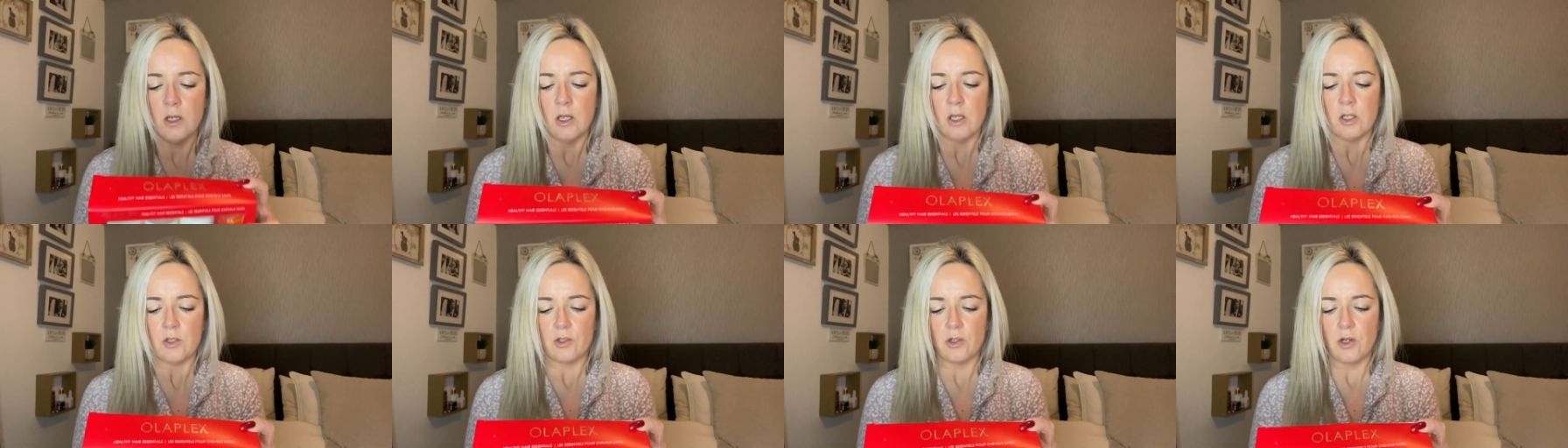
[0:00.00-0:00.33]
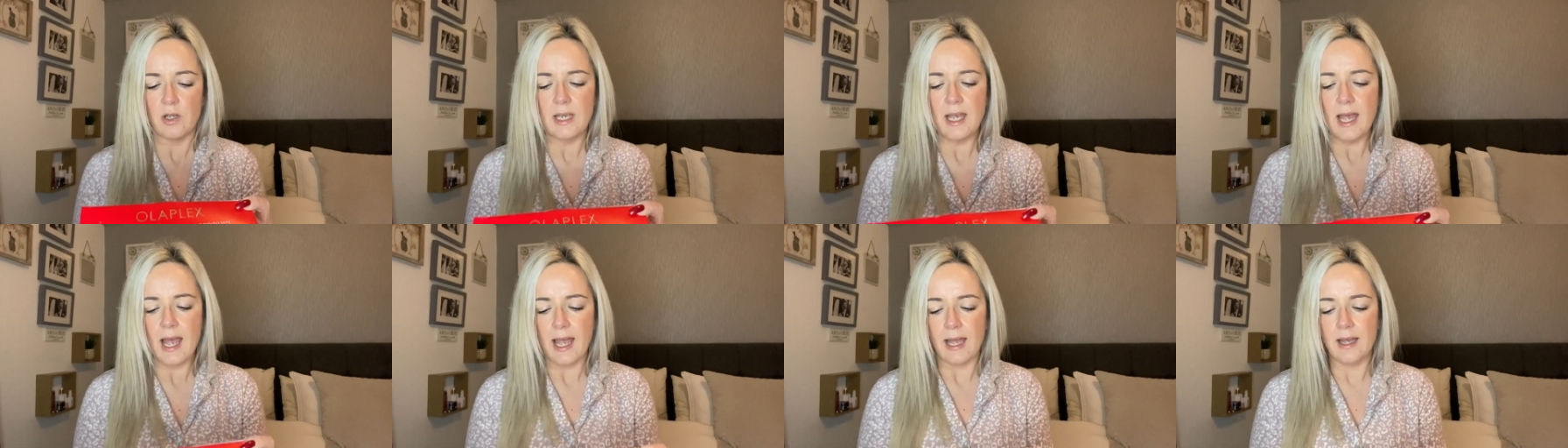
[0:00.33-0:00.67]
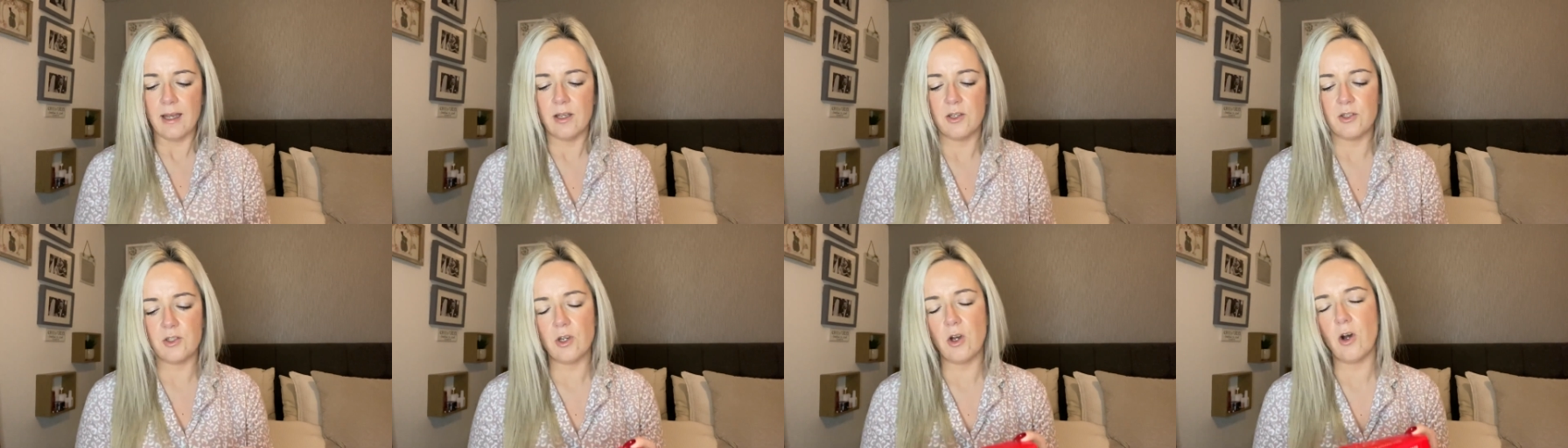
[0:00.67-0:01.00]
So yeah,
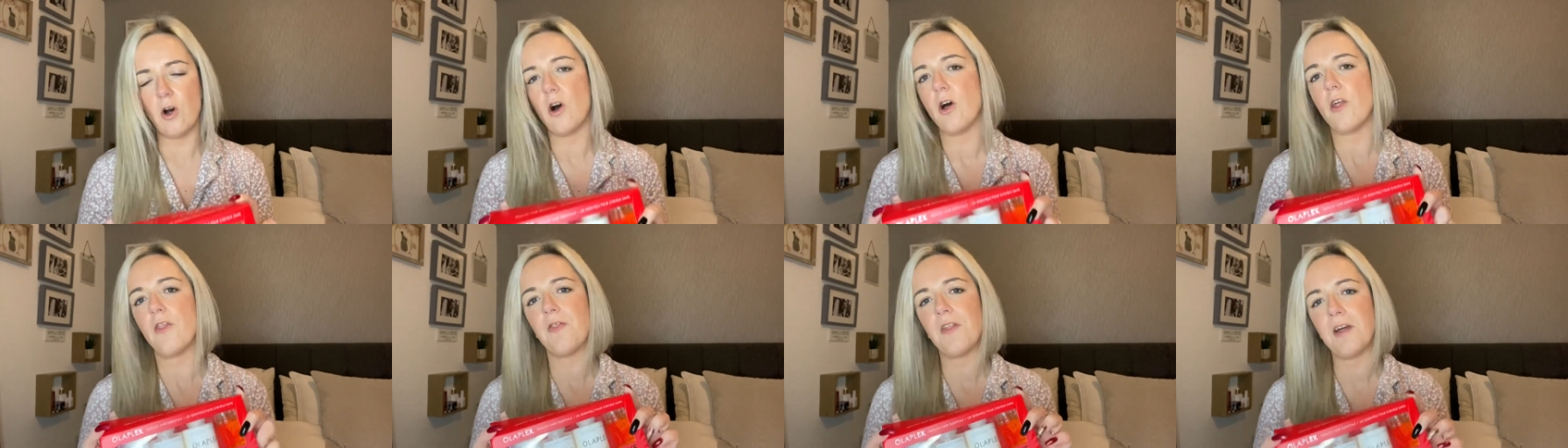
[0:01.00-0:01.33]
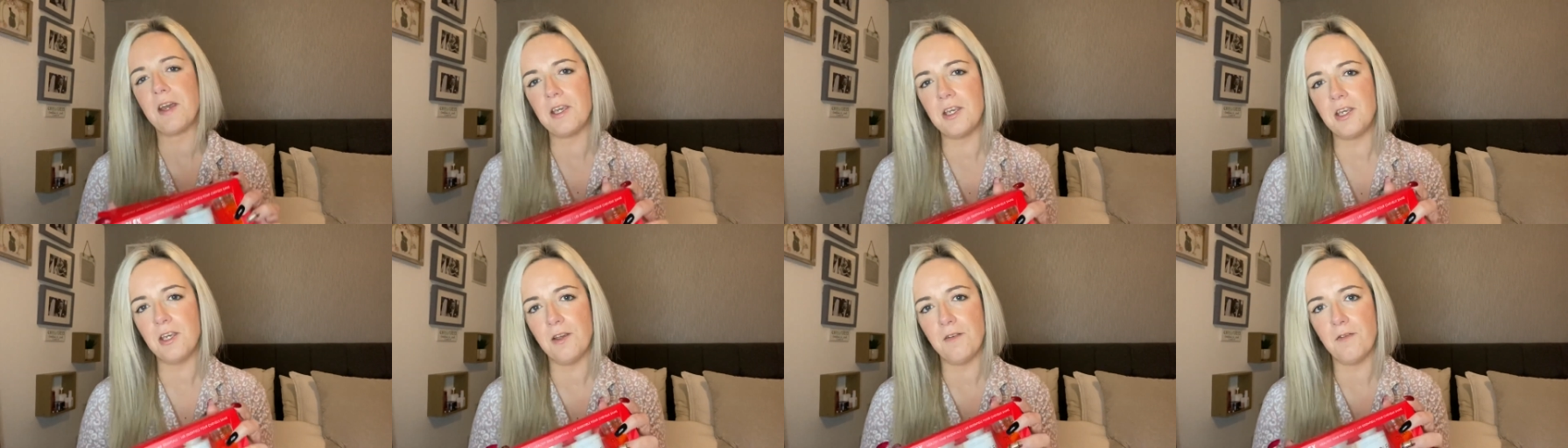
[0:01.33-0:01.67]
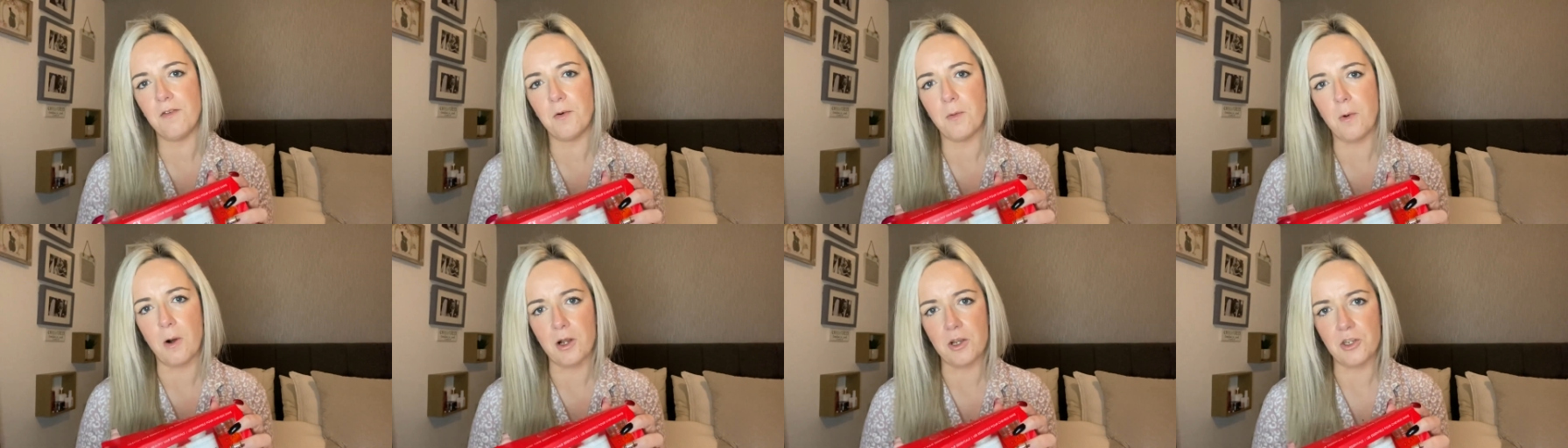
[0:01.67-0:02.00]
so thank you
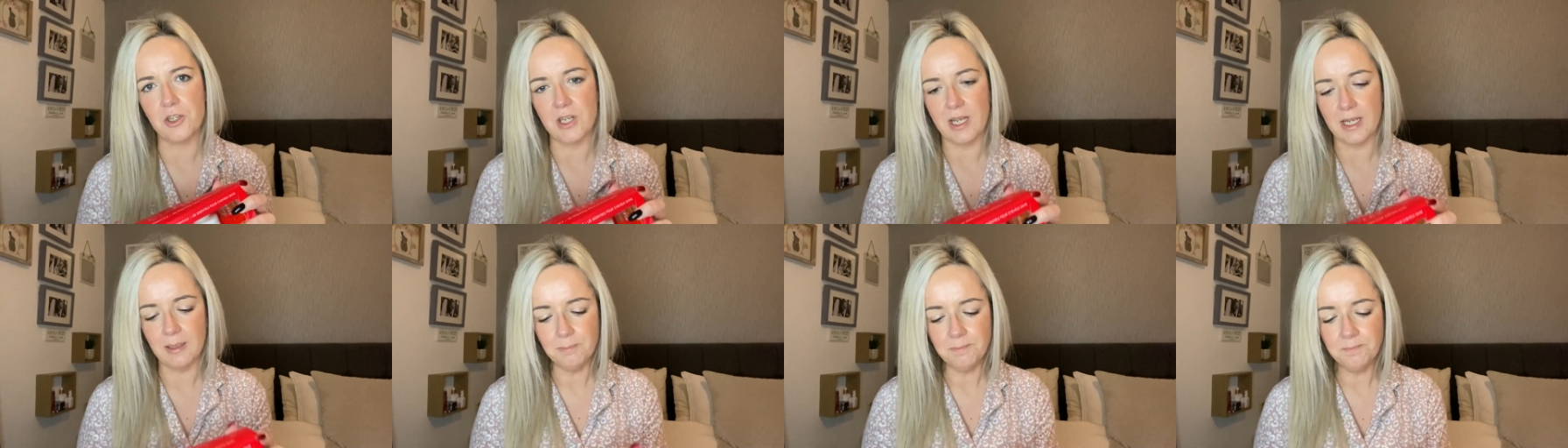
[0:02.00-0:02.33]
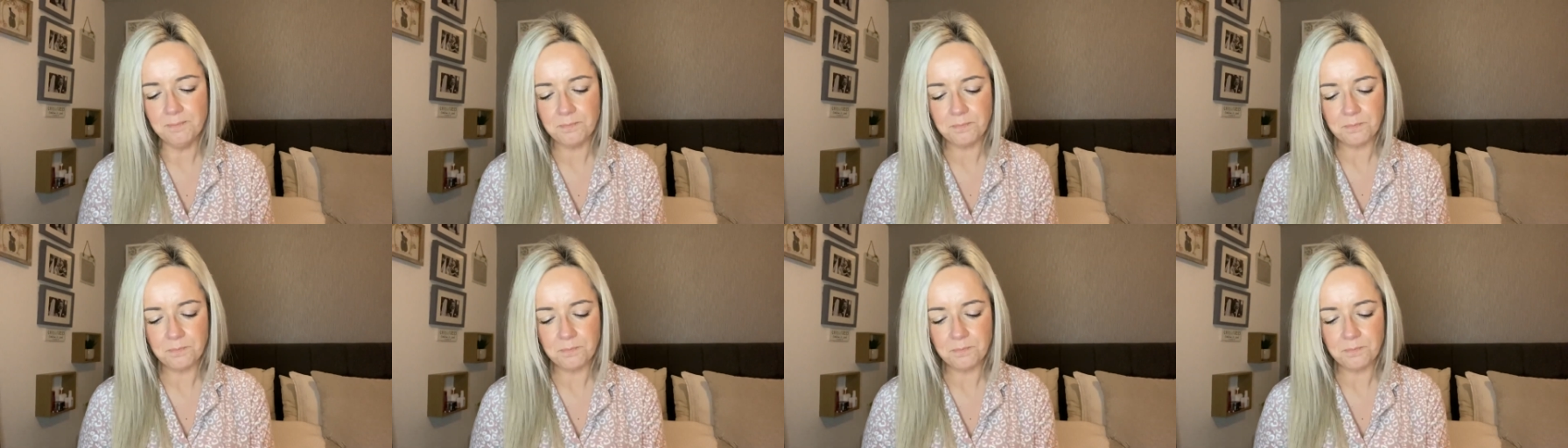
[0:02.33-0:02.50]
for watching.